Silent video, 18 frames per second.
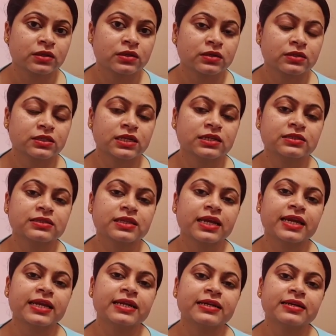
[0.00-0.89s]
just
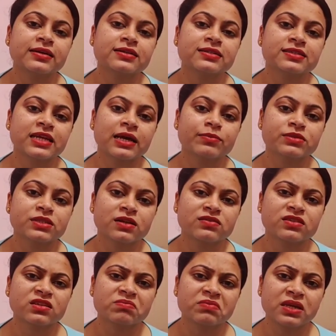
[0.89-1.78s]
they indulge themselves
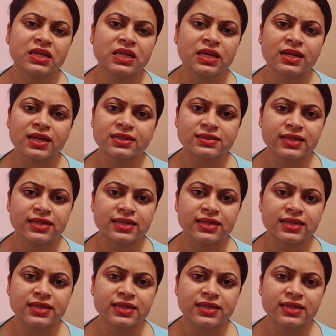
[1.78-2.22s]
in meaningless